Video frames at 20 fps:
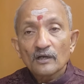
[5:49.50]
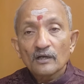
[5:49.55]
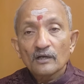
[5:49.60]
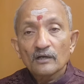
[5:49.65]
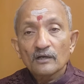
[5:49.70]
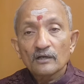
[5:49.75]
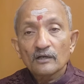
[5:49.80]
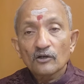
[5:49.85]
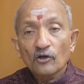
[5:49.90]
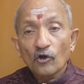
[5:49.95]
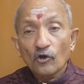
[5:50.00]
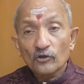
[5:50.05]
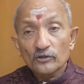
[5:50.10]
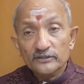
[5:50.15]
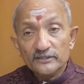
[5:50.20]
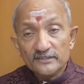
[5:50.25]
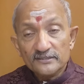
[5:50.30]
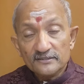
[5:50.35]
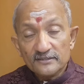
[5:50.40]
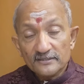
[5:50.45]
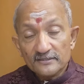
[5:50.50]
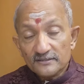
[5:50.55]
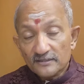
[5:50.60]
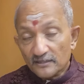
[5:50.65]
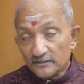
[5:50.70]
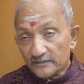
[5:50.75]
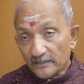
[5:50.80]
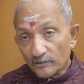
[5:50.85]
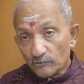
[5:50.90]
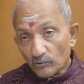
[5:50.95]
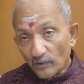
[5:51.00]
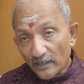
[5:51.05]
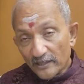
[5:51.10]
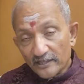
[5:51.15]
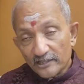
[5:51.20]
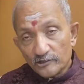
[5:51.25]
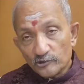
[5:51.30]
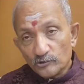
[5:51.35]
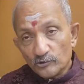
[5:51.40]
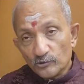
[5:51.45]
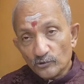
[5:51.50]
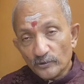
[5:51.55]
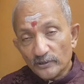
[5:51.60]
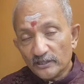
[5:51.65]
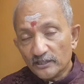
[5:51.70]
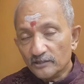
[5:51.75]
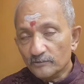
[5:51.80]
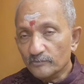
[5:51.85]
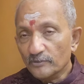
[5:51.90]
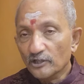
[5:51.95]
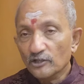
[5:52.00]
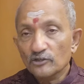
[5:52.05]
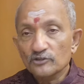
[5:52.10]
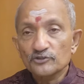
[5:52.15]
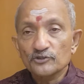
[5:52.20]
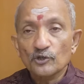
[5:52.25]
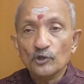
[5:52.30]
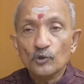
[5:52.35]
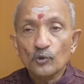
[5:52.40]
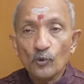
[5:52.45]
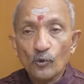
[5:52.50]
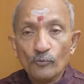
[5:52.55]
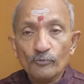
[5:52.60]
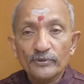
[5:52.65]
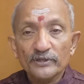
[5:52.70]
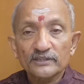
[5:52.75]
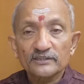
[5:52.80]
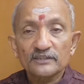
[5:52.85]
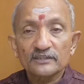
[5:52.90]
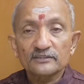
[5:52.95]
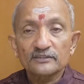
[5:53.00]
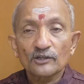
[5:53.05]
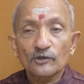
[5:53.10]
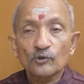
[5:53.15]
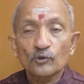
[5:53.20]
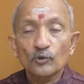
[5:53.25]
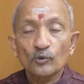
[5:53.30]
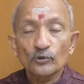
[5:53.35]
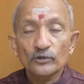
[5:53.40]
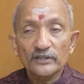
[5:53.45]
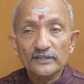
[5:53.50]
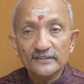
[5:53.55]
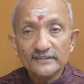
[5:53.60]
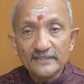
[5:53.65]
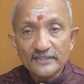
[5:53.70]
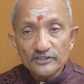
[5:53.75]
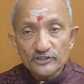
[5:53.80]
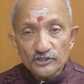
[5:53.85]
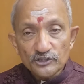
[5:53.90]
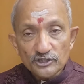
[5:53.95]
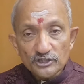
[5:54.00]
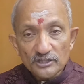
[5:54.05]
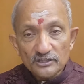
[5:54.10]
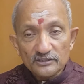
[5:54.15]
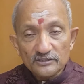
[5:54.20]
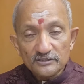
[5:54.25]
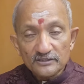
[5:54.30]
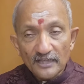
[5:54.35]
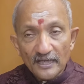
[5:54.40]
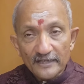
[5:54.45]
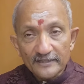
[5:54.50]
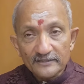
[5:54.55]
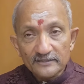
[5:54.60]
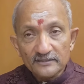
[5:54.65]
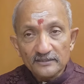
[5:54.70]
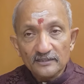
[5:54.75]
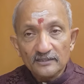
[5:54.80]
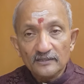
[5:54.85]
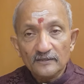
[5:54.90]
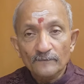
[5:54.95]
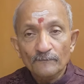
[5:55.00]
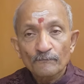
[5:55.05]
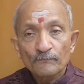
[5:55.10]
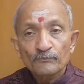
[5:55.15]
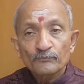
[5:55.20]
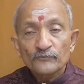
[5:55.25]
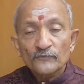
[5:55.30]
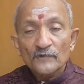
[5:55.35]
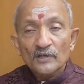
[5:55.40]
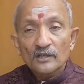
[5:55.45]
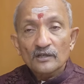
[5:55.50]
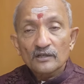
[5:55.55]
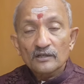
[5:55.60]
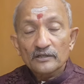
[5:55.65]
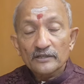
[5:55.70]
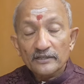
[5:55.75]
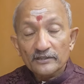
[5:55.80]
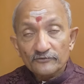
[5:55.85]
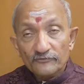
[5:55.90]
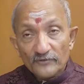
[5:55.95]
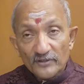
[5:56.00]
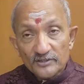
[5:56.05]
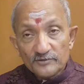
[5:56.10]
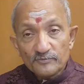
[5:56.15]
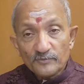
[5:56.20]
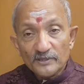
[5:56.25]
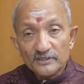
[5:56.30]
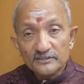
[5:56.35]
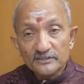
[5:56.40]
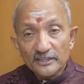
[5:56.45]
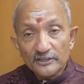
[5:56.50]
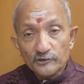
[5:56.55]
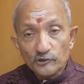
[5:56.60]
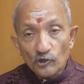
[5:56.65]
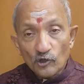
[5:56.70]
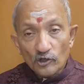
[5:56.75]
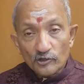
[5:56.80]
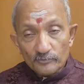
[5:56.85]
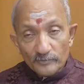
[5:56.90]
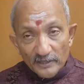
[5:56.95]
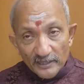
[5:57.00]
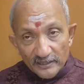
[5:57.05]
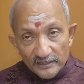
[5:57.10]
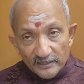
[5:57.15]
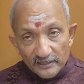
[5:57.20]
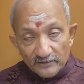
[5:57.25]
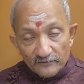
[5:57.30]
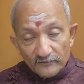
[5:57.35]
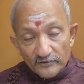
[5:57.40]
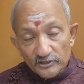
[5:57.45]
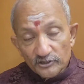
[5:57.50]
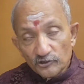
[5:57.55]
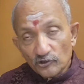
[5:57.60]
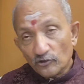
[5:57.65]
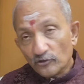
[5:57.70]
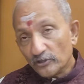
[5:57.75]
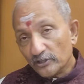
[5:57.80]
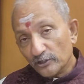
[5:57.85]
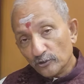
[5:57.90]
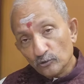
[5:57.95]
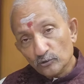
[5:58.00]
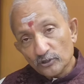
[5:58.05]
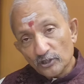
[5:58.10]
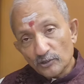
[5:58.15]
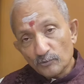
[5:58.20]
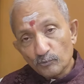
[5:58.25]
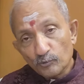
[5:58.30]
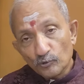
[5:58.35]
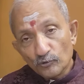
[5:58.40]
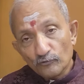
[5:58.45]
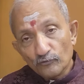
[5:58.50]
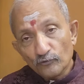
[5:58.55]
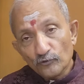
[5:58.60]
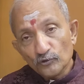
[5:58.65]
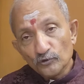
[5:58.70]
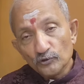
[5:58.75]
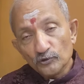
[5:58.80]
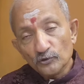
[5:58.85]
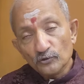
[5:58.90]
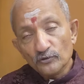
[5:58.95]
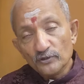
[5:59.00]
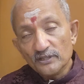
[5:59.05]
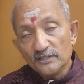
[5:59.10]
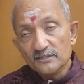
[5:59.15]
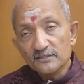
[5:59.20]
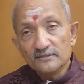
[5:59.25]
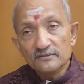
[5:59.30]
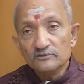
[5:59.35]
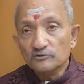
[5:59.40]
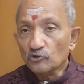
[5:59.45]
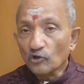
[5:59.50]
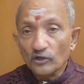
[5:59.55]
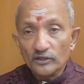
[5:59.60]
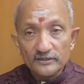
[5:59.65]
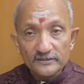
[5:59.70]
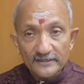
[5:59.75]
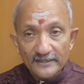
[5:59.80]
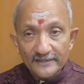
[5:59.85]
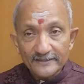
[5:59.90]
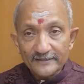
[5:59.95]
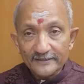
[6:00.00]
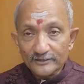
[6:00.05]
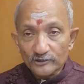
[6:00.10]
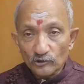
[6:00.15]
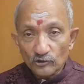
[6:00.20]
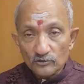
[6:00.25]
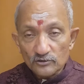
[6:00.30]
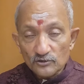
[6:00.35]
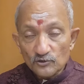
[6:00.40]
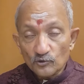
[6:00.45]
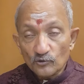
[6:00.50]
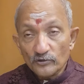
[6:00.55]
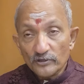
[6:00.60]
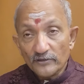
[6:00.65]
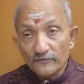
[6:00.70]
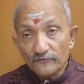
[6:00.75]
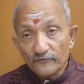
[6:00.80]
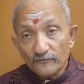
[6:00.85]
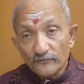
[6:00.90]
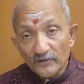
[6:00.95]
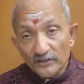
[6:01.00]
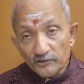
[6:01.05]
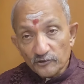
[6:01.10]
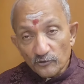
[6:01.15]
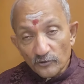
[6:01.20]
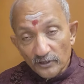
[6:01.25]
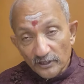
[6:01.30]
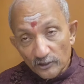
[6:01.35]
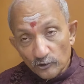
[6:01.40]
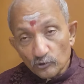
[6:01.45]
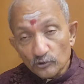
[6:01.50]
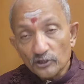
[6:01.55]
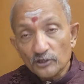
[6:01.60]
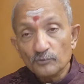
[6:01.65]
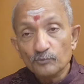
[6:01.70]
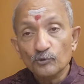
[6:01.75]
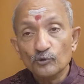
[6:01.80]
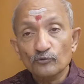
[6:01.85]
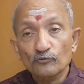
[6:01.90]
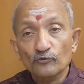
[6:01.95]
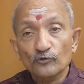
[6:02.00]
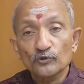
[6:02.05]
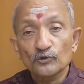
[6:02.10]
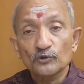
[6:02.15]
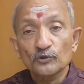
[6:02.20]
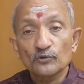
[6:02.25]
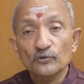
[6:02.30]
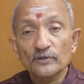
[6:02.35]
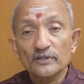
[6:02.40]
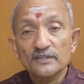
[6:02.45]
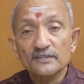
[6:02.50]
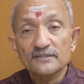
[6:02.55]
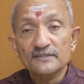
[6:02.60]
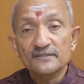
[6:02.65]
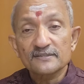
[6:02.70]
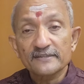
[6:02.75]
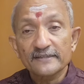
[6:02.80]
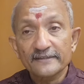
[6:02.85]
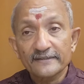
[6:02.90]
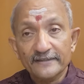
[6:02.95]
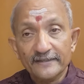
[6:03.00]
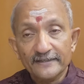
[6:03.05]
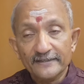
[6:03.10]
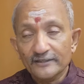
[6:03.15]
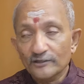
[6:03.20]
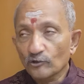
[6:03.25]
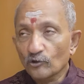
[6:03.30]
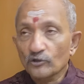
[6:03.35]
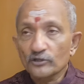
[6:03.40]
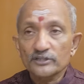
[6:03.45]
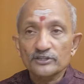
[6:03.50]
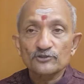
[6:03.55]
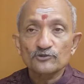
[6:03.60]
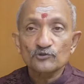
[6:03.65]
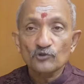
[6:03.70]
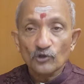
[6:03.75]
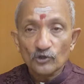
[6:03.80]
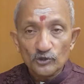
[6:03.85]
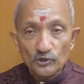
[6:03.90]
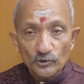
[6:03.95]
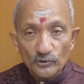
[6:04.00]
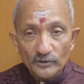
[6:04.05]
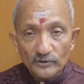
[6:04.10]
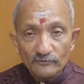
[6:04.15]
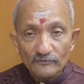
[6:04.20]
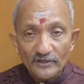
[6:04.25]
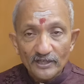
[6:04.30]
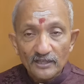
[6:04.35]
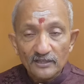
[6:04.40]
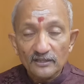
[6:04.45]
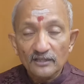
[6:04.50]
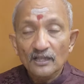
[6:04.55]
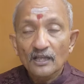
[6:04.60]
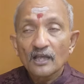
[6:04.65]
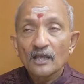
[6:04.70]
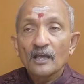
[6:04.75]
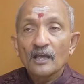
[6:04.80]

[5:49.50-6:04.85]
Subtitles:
All these things are there. Why are you doing it? Because you're hoping that the correlation that the investment that you're making with your regular portfolio is not there at all. So if when your regular portfolio is sinking or is not doing well